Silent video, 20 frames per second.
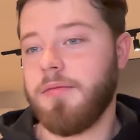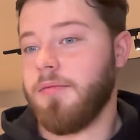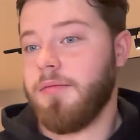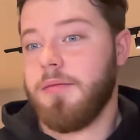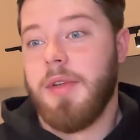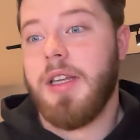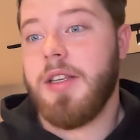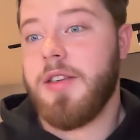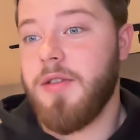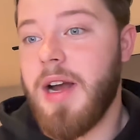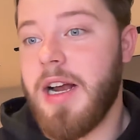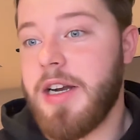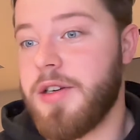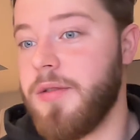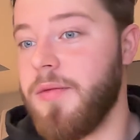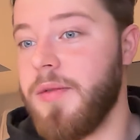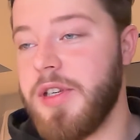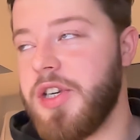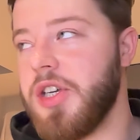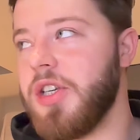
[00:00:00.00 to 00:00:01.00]

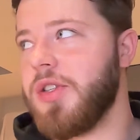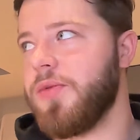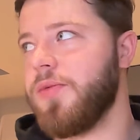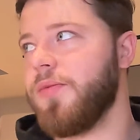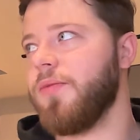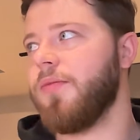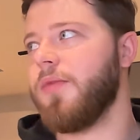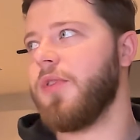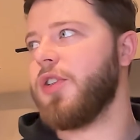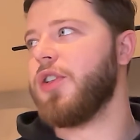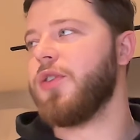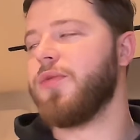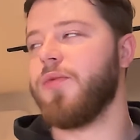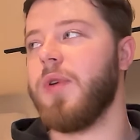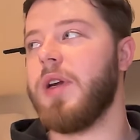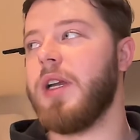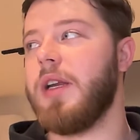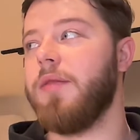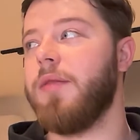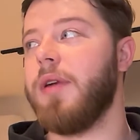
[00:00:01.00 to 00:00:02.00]
interaction, which is
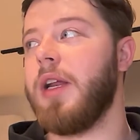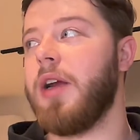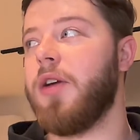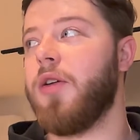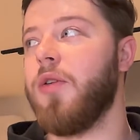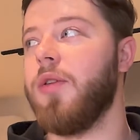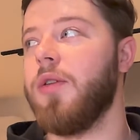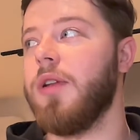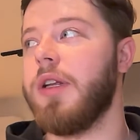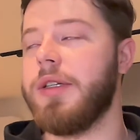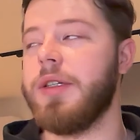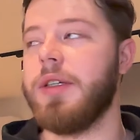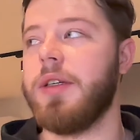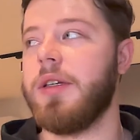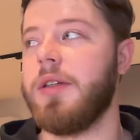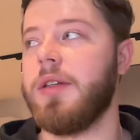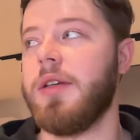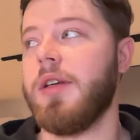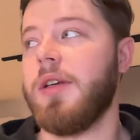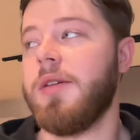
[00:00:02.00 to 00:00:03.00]
really, really cool and
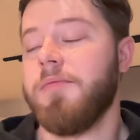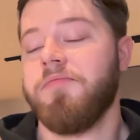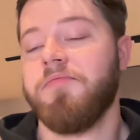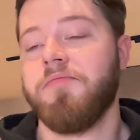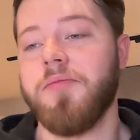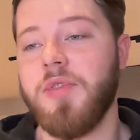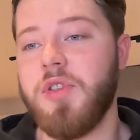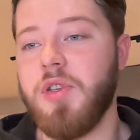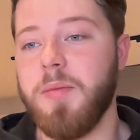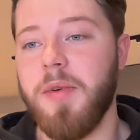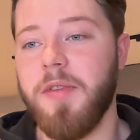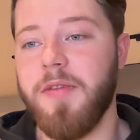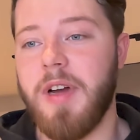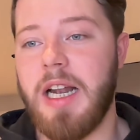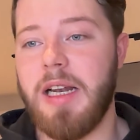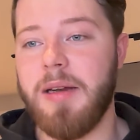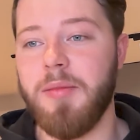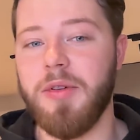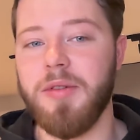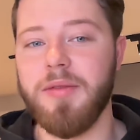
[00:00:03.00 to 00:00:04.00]
super
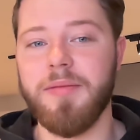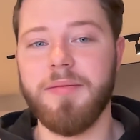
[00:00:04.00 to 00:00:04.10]
valuable.